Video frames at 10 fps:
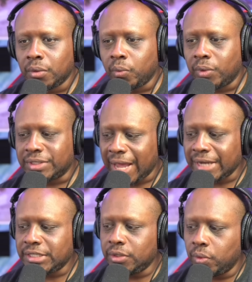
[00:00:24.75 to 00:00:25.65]
was
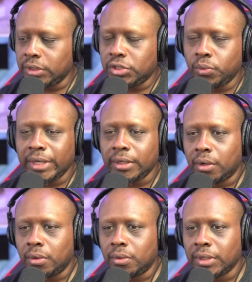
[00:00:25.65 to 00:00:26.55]
actually going to win
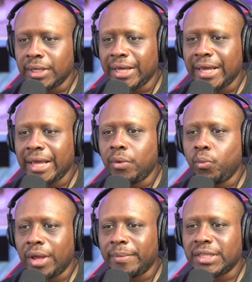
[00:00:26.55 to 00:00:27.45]
gold in
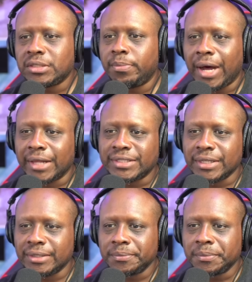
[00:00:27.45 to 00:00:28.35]
women's boxing.